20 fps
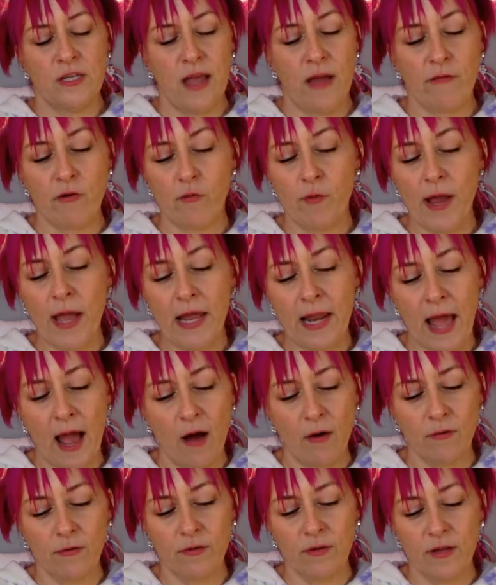She never
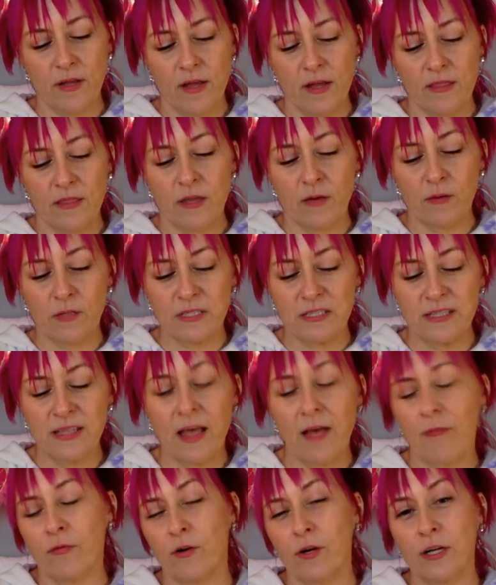ran out. There
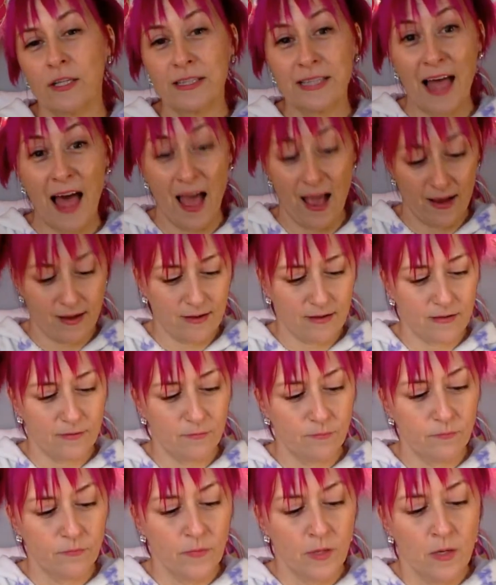was never a
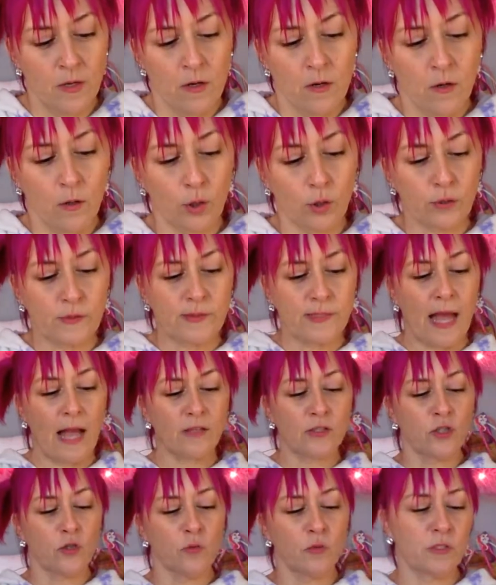lack.
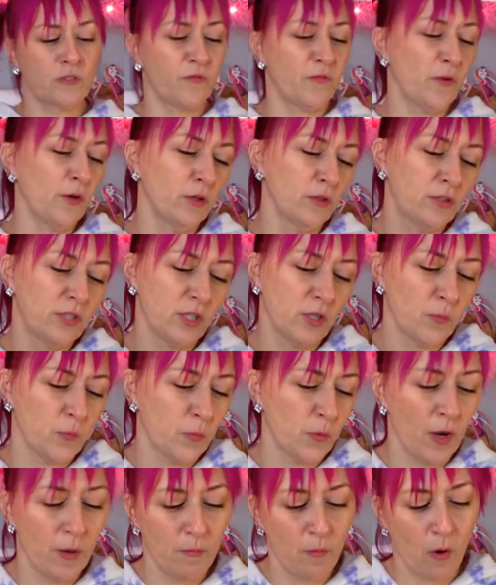Her satchel was
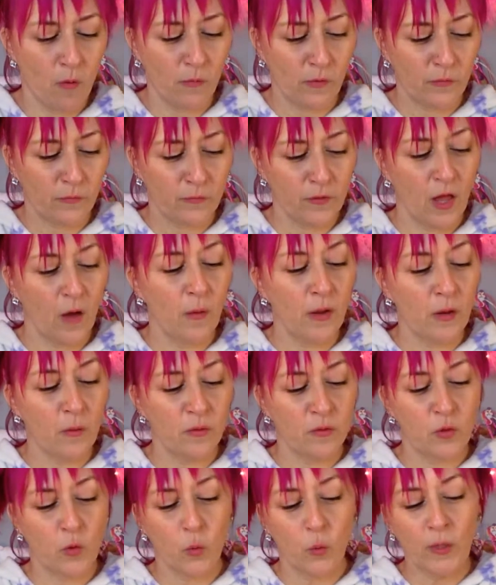filled to the brim,
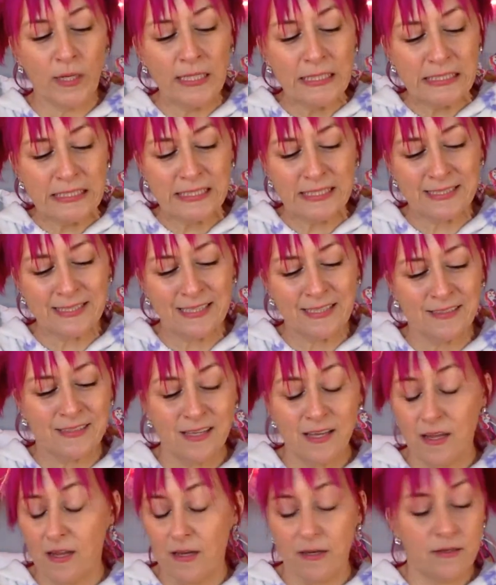overflowing with green
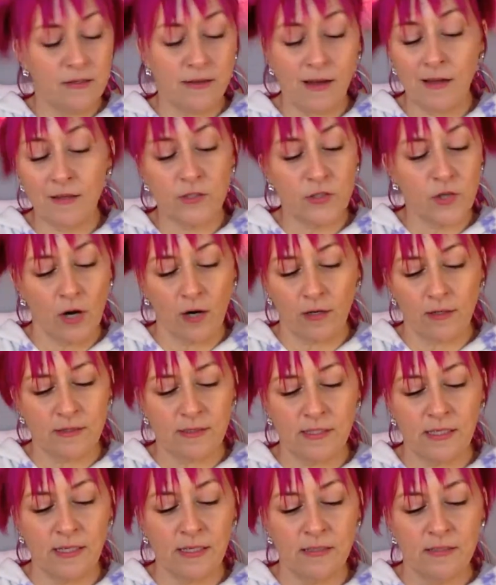seeds, not
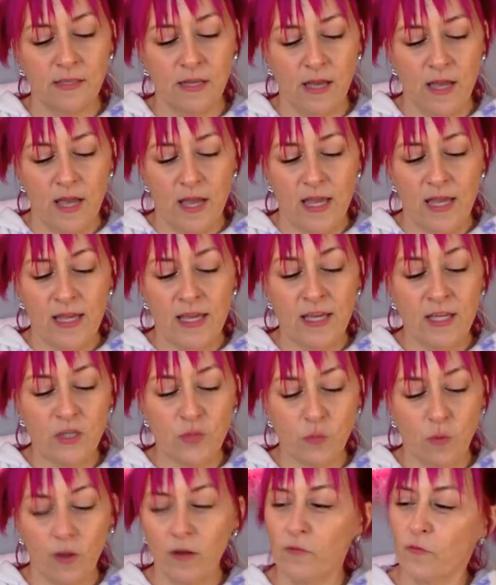dark seeds,
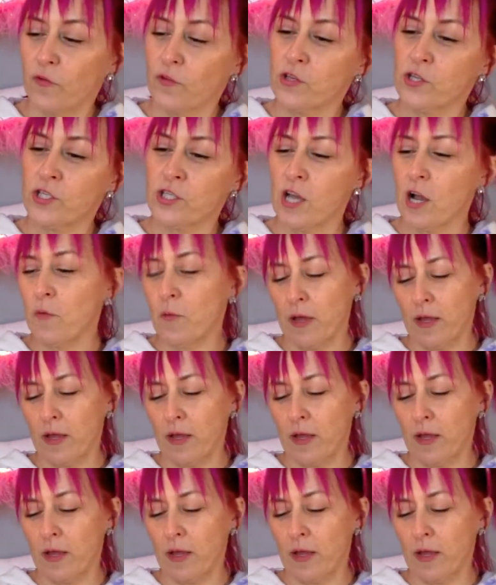each one for the